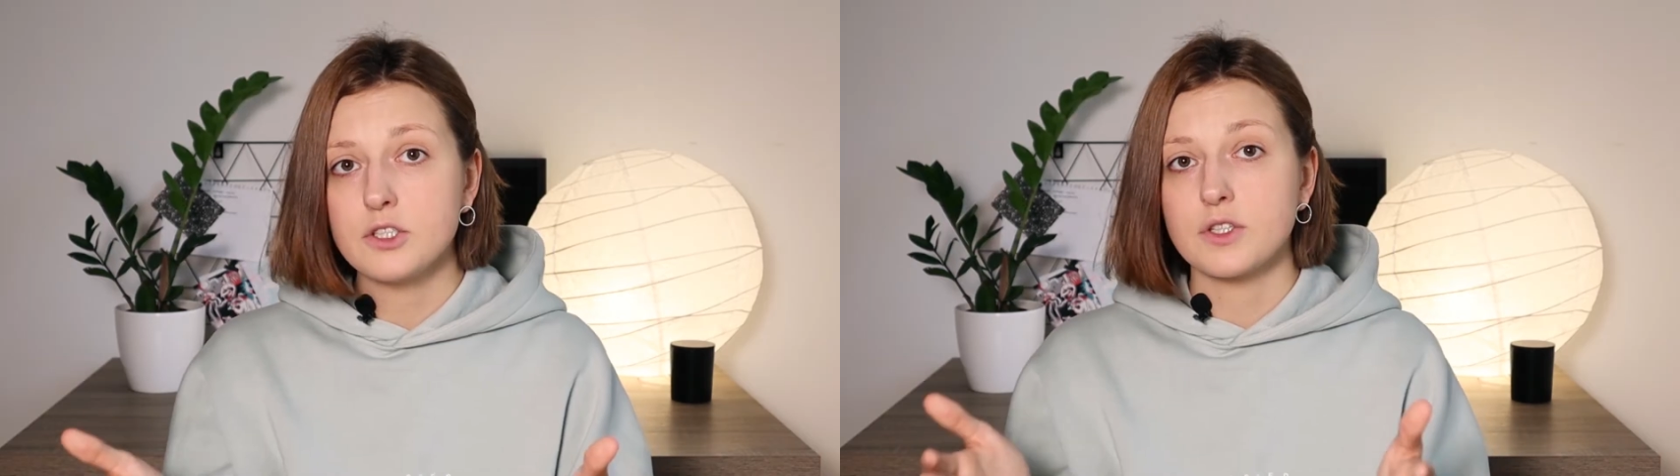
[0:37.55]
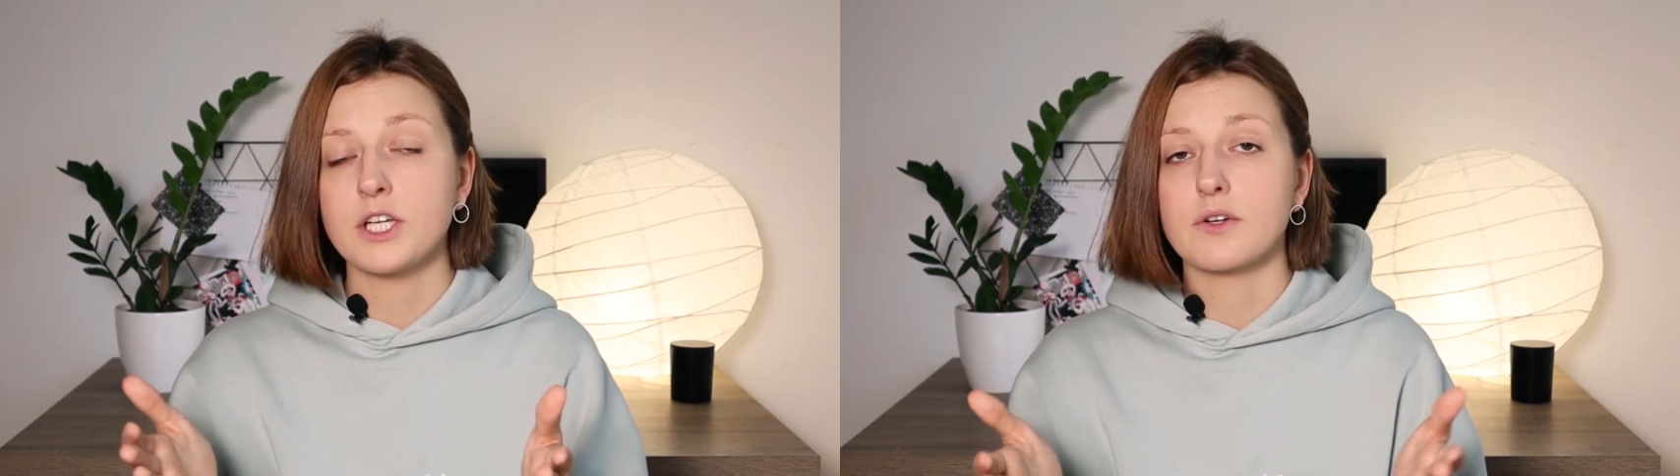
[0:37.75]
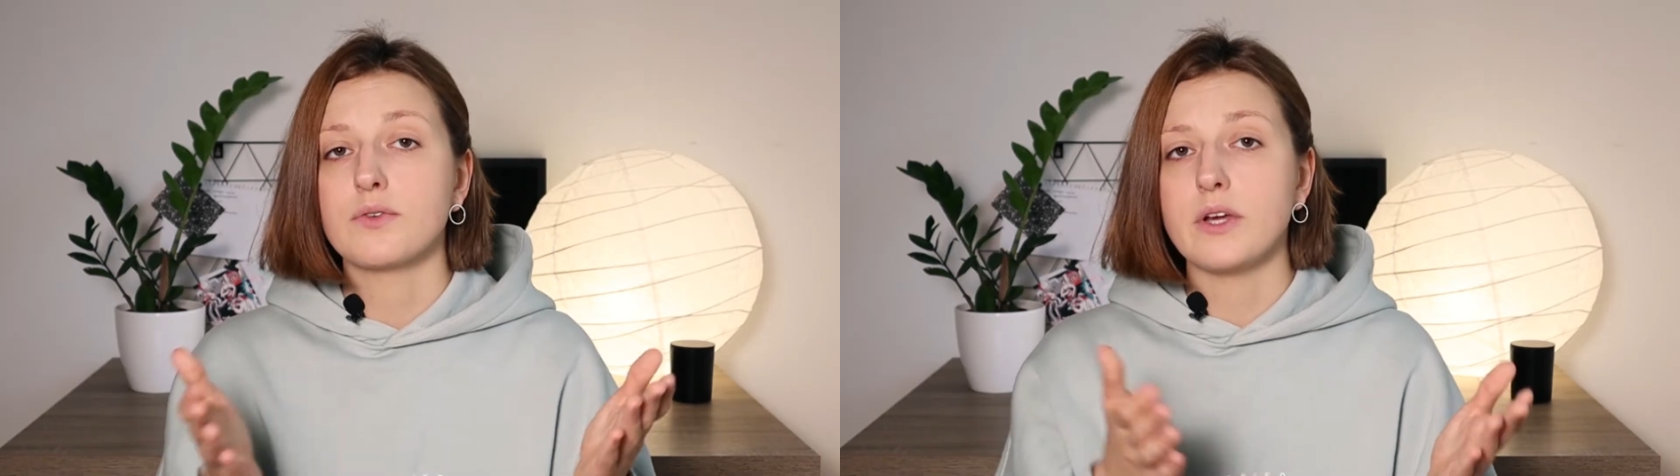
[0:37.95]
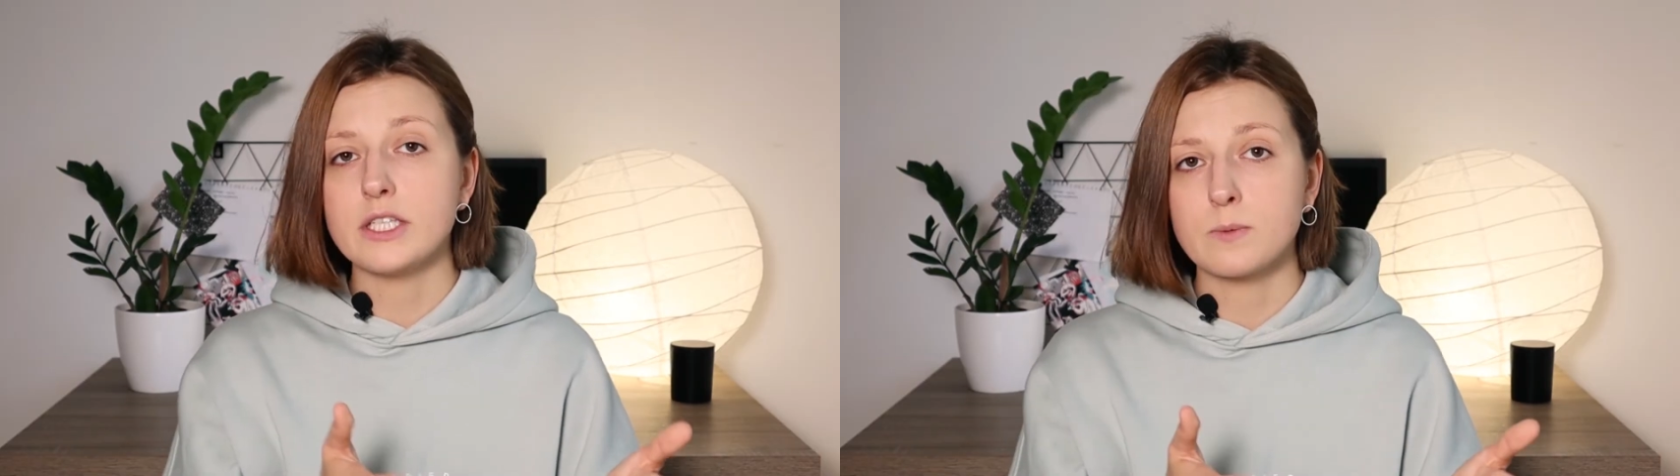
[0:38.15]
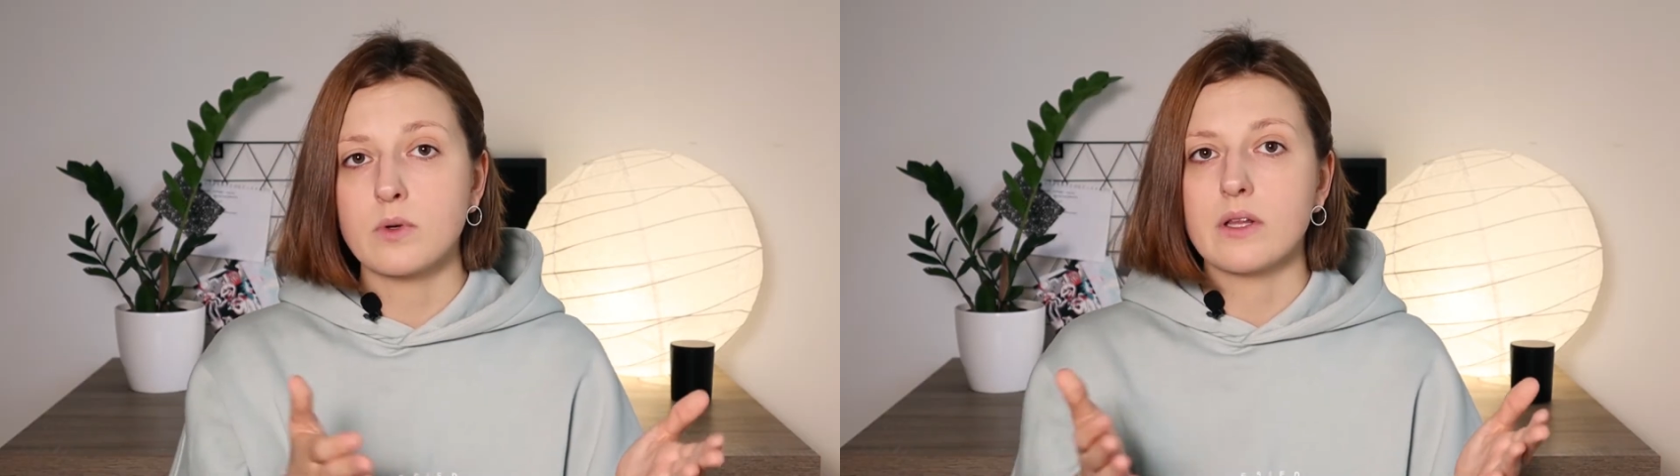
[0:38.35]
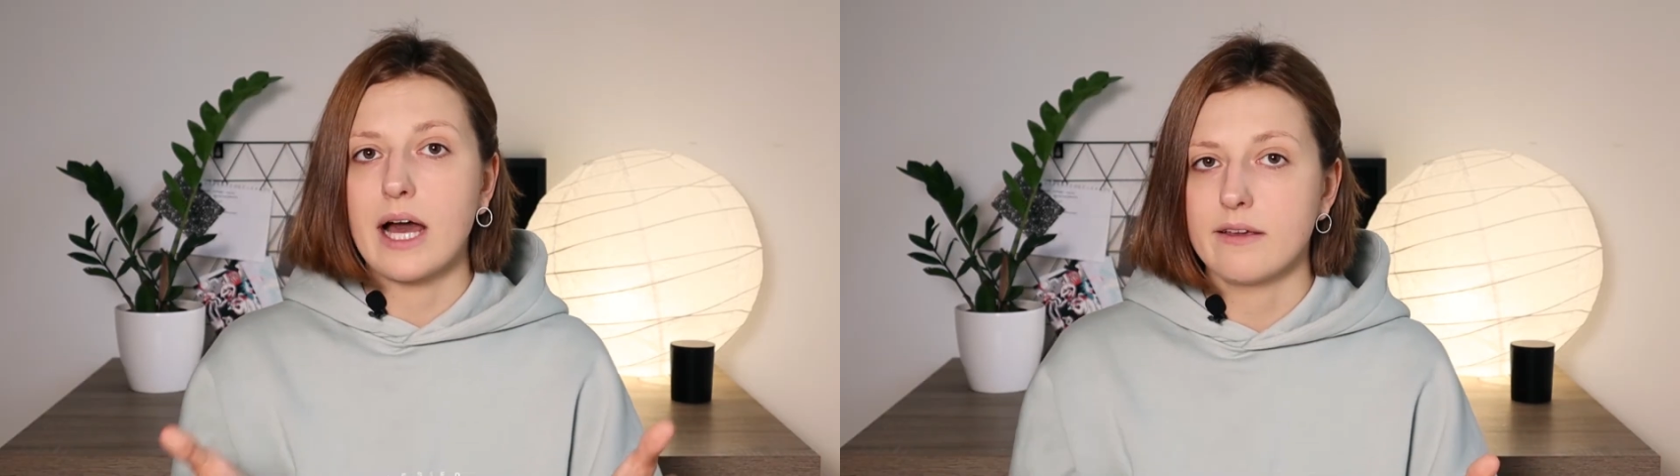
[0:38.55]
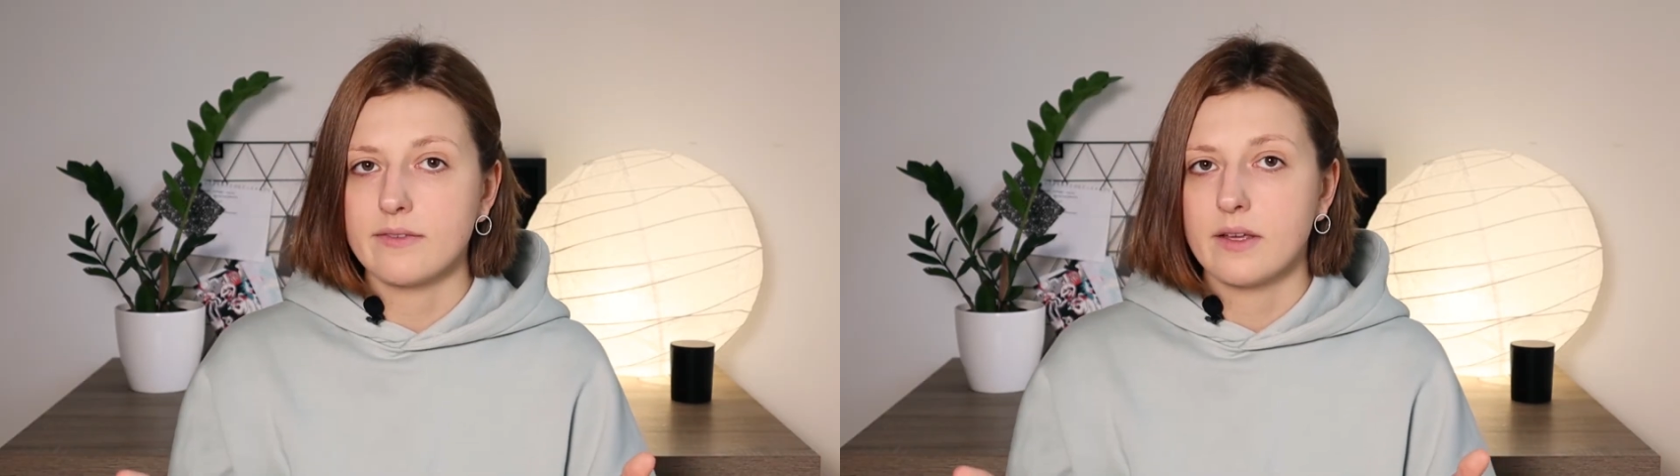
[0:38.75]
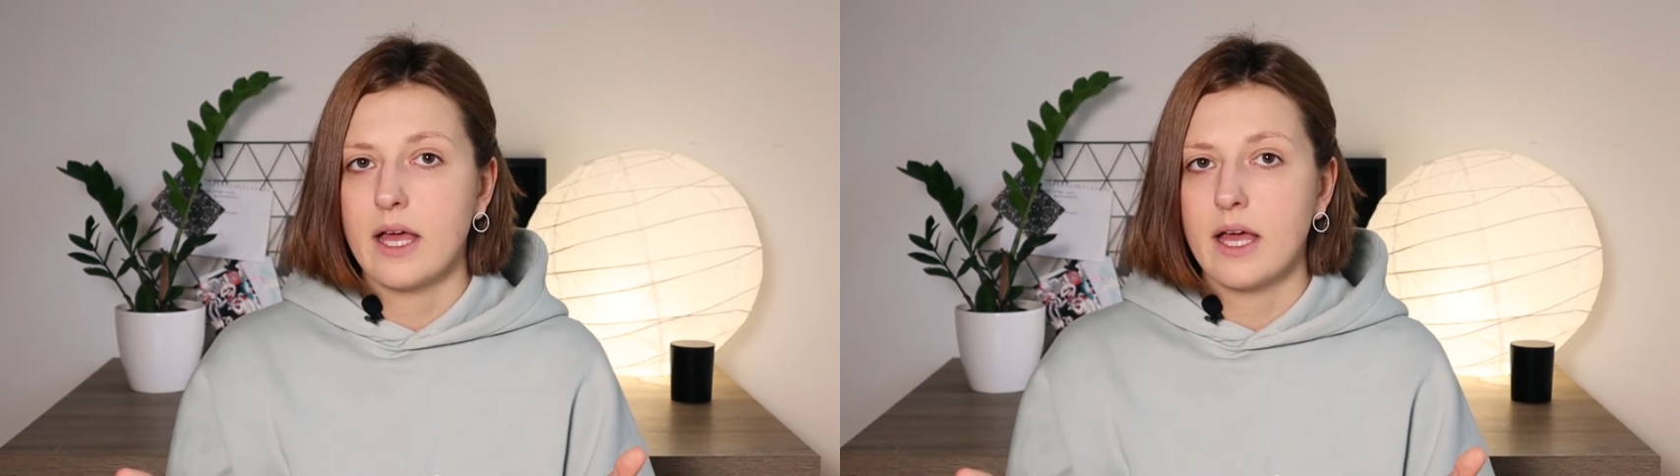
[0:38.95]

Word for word: during your Facebook Live,